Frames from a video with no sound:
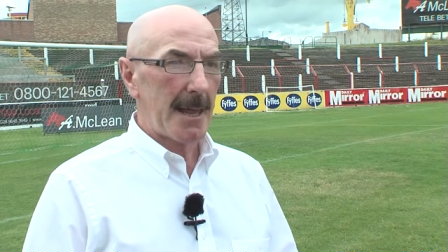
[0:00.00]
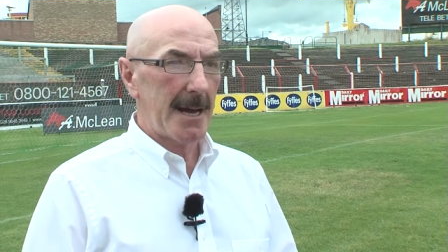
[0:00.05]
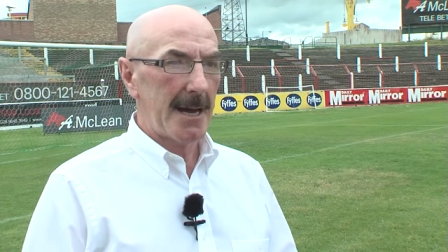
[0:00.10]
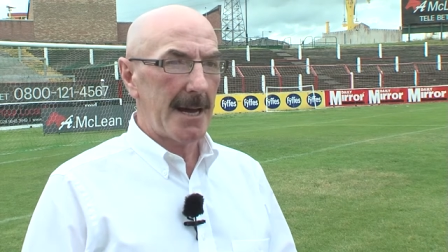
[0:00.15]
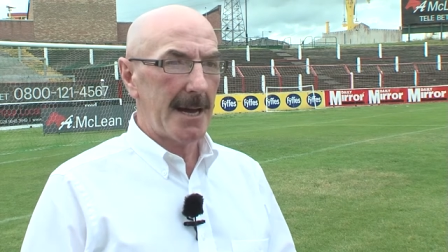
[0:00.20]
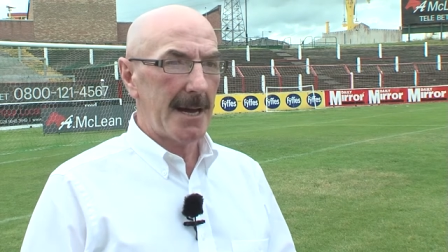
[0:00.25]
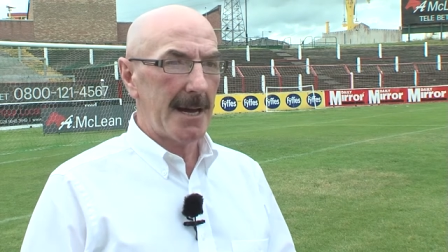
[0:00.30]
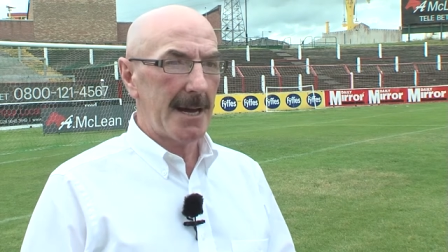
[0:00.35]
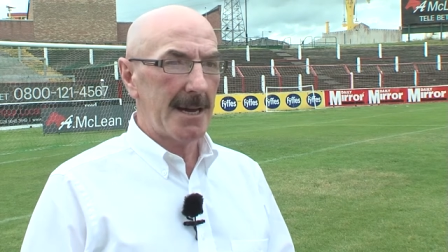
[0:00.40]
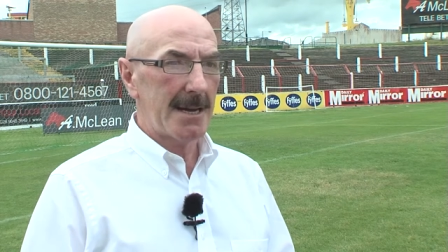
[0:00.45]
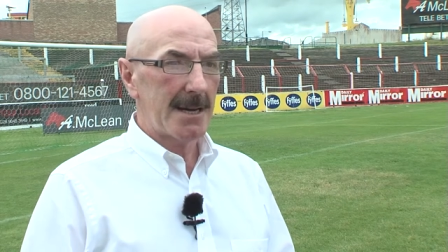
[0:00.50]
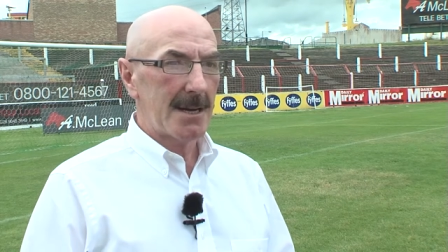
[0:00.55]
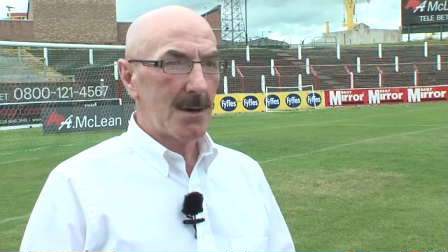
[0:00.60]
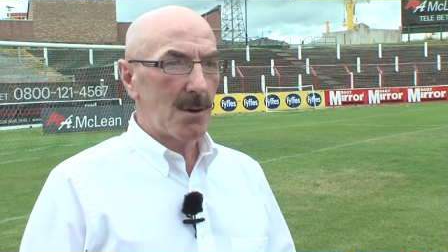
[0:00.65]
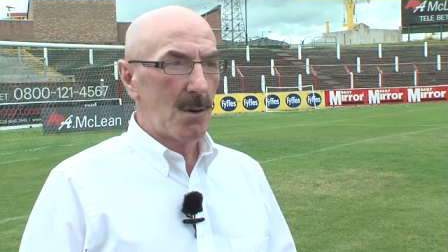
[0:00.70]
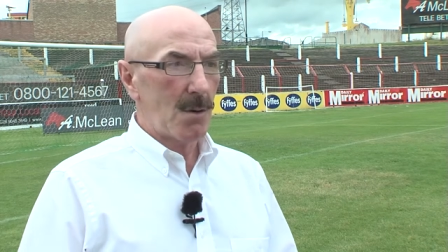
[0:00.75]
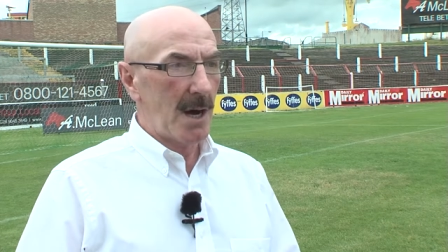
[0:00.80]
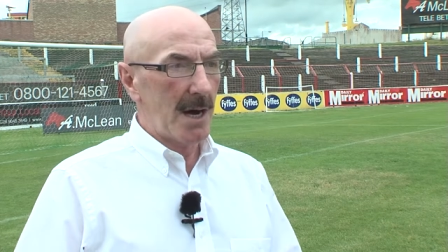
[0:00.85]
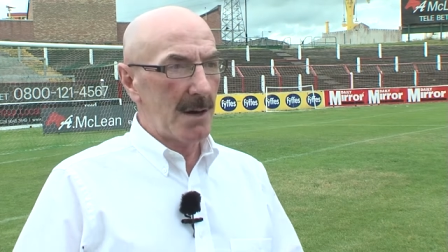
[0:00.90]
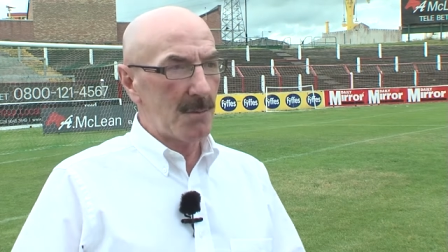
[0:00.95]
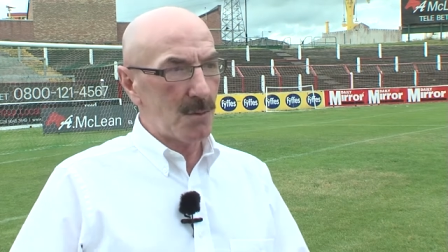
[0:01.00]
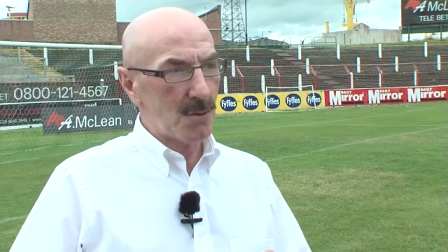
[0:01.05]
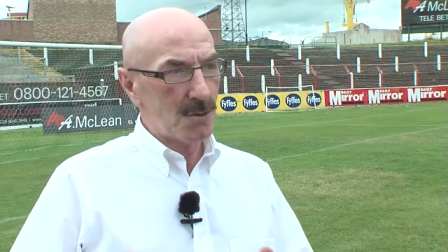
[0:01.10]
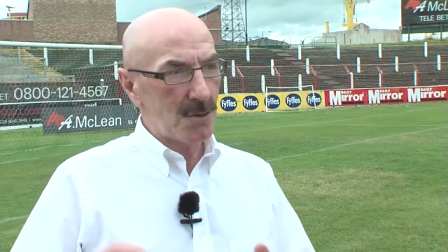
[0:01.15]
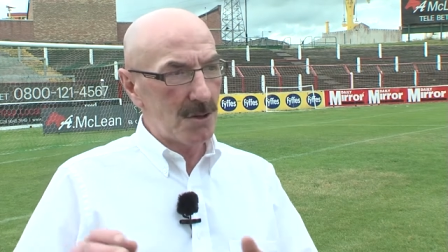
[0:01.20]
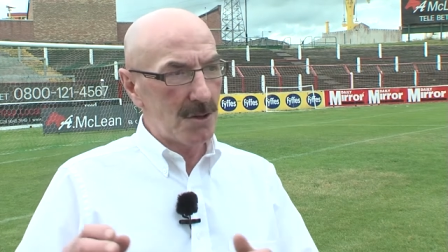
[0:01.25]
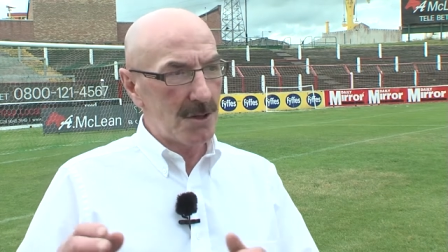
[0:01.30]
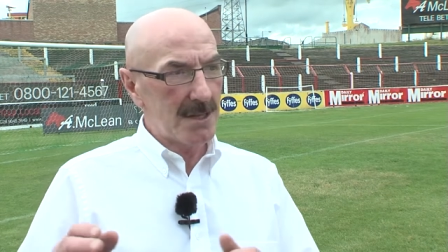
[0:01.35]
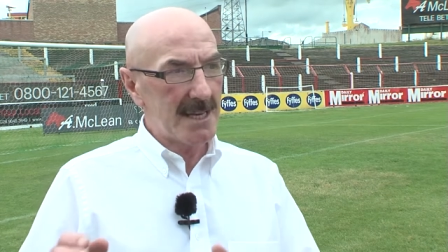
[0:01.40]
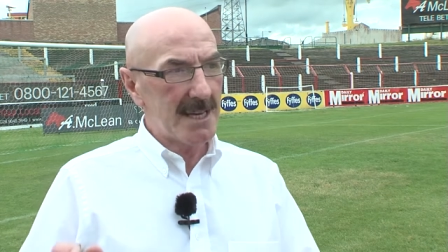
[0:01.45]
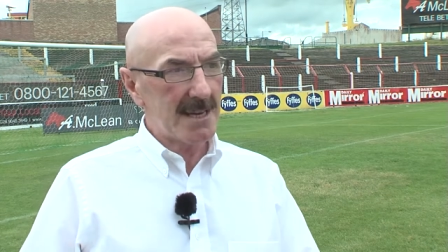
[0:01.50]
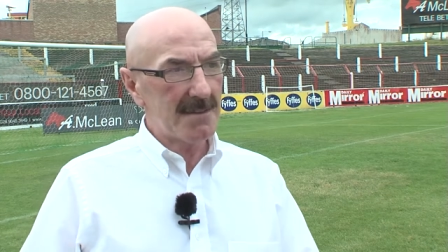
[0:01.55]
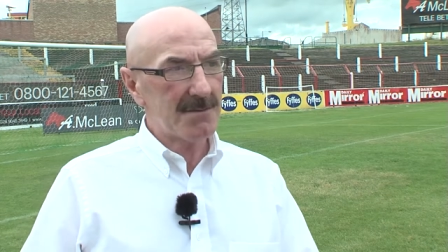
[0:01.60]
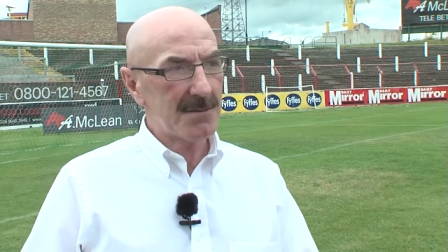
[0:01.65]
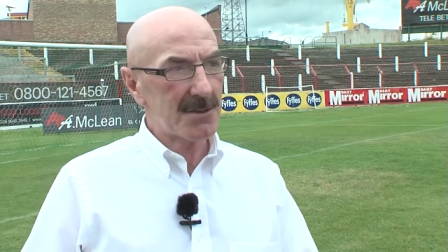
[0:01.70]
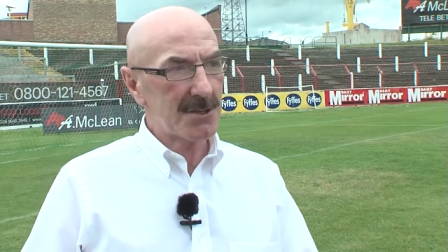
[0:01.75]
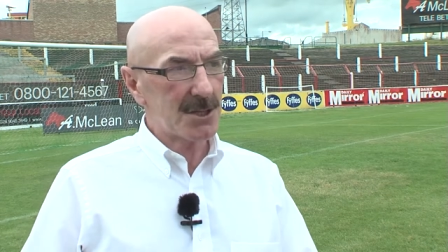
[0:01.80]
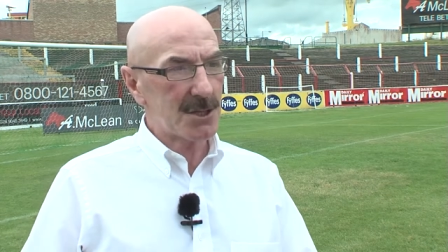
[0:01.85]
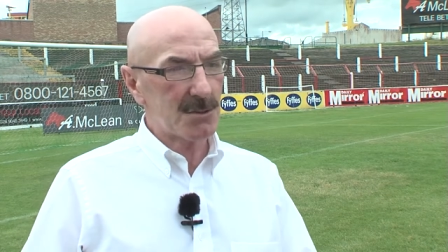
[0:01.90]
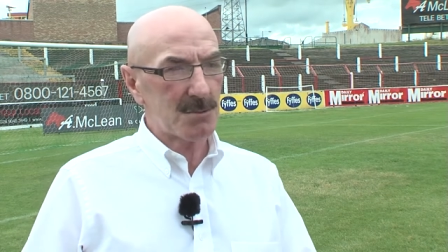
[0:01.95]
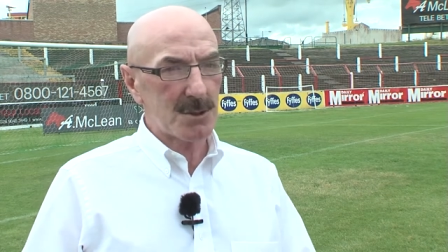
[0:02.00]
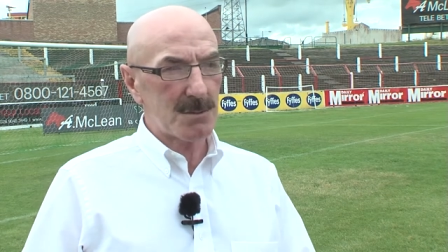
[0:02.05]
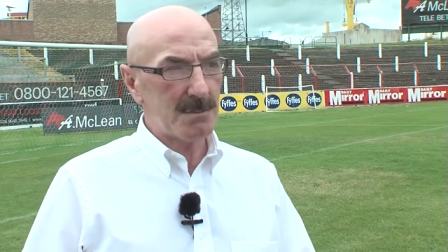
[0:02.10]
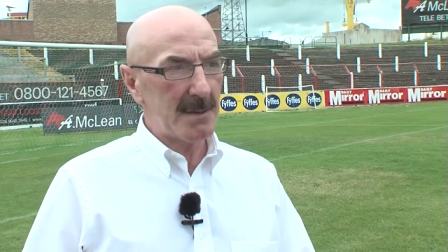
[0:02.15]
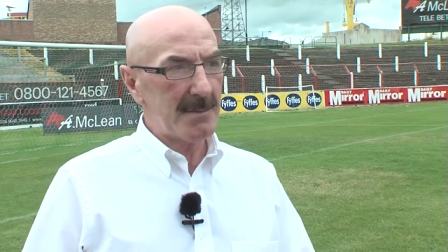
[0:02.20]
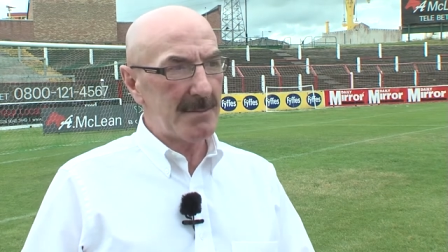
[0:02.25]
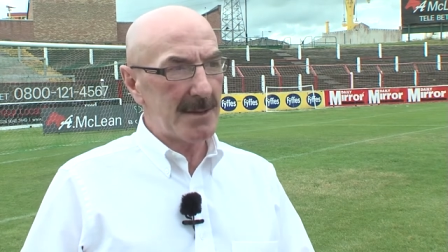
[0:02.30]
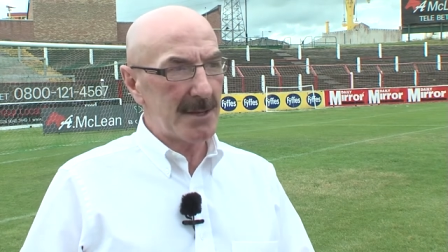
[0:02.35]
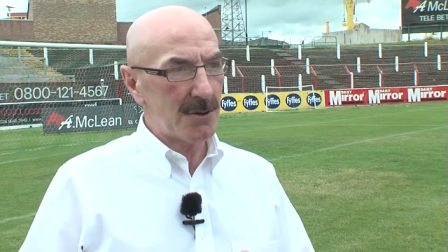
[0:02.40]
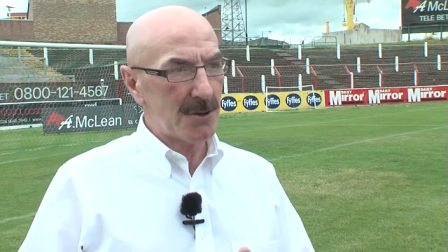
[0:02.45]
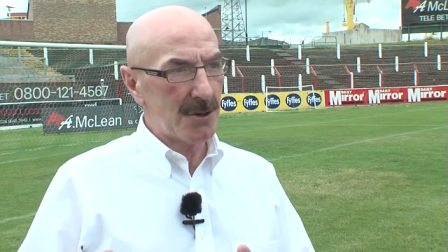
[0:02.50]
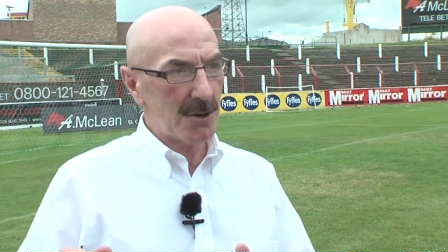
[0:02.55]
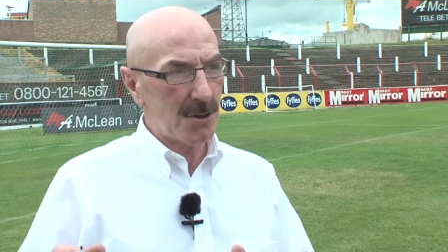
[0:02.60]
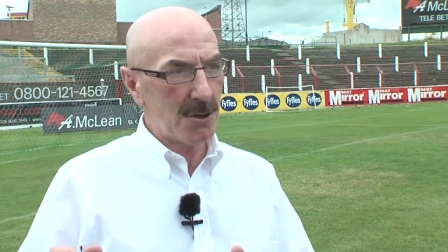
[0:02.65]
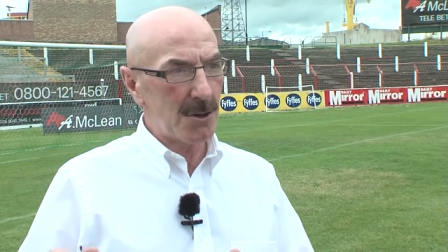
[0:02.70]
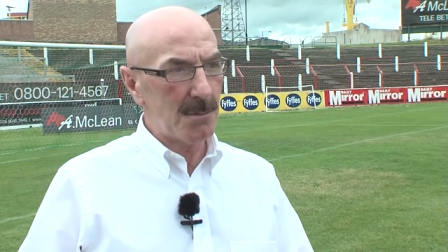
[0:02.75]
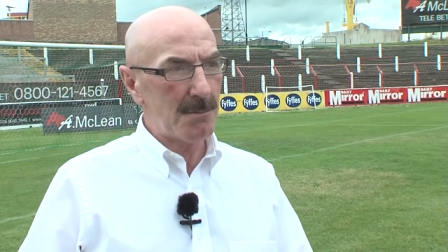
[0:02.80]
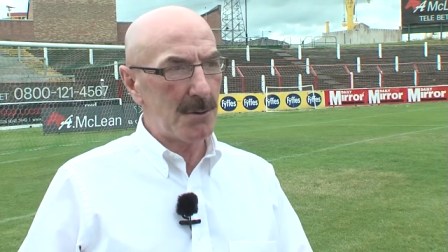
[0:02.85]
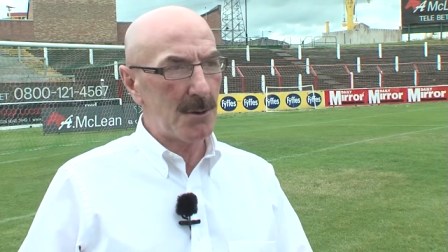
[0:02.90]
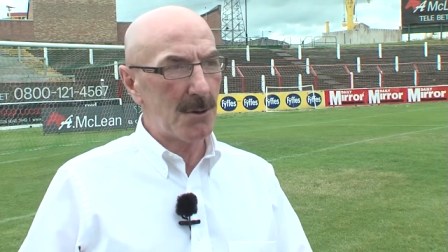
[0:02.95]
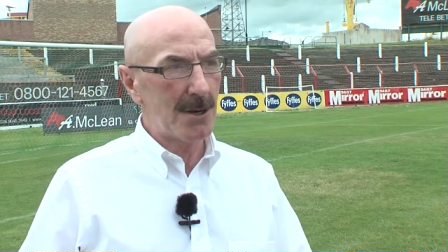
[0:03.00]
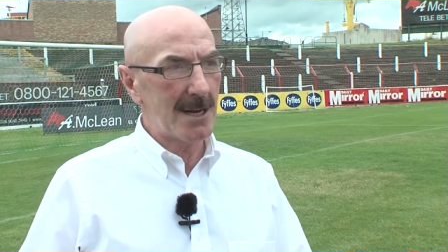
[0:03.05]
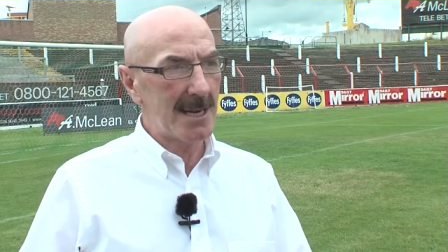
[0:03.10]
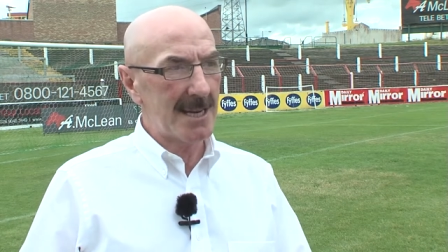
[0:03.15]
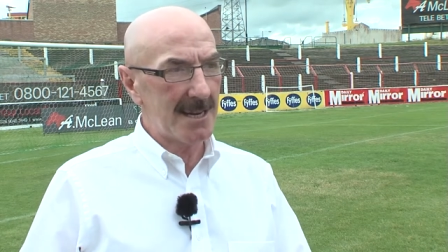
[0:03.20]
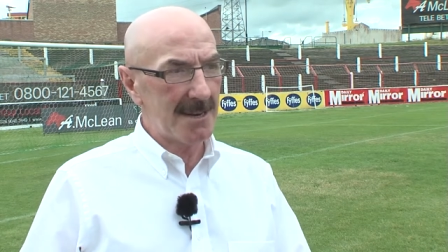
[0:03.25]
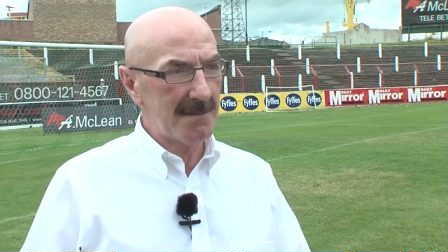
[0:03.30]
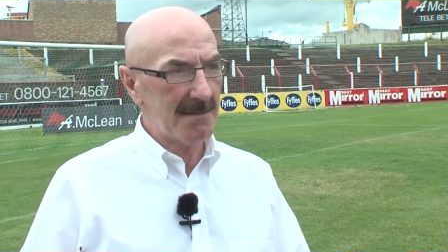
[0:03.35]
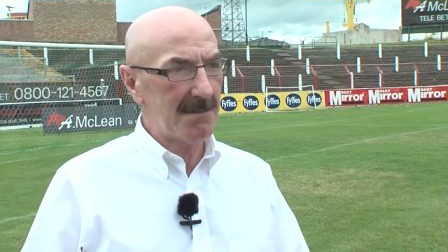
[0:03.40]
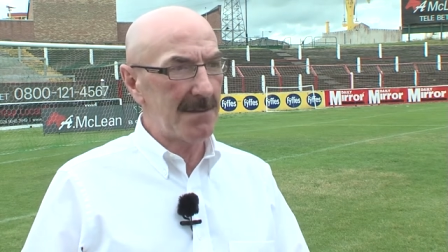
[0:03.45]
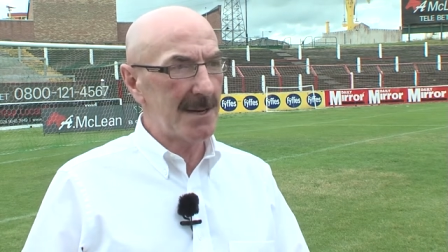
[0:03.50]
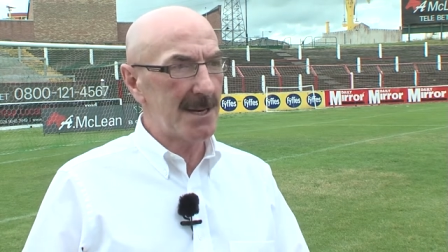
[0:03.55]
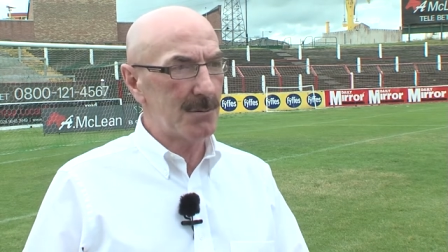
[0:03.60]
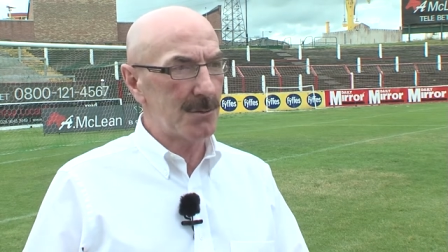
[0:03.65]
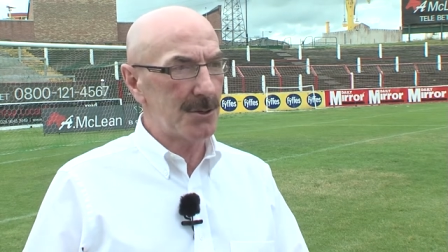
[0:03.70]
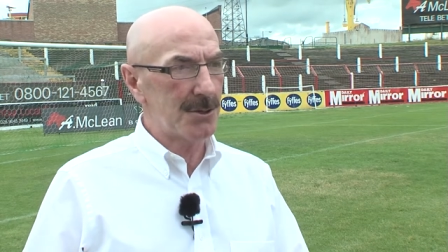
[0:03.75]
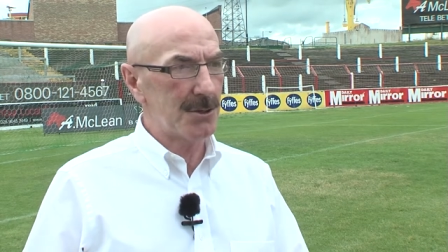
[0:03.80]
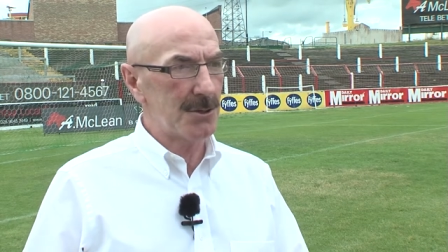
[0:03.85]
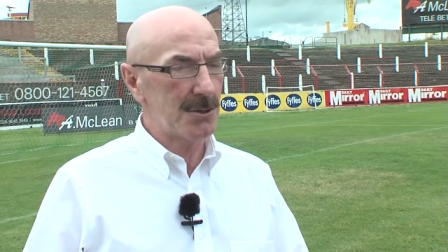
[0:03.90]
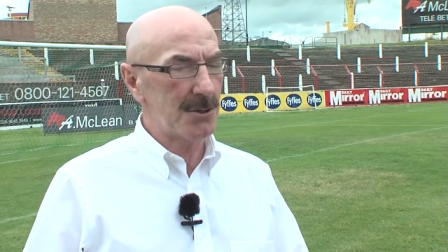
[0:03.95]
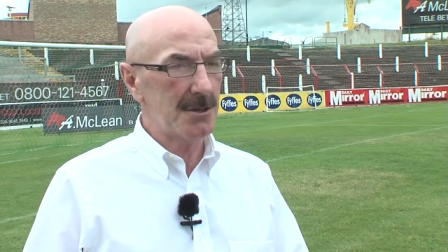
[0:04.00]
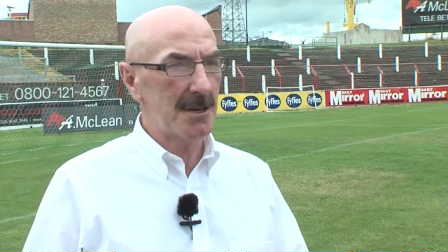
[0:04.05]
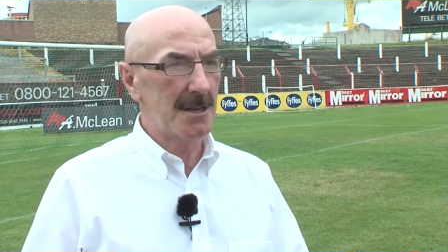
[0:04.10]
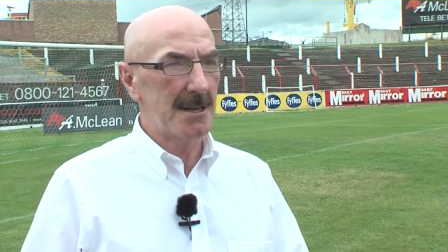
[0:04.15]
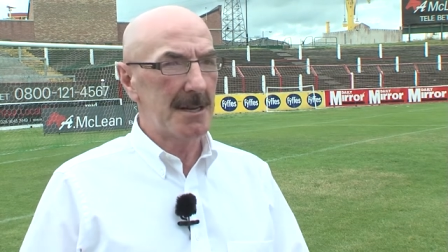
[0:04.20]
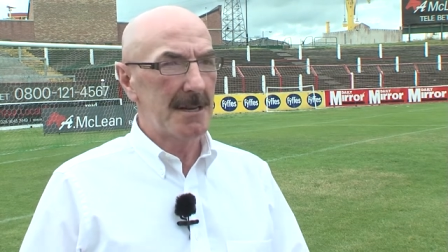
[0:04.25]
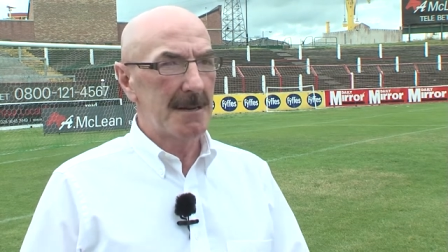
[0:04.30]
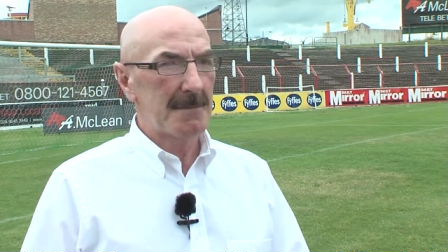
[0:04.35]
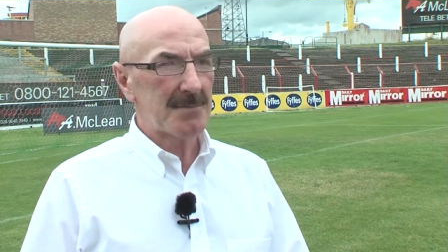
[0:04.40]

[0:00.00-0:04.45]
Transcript: Uh, and where all the emphasis was maybe on how poorly Linfield were doing,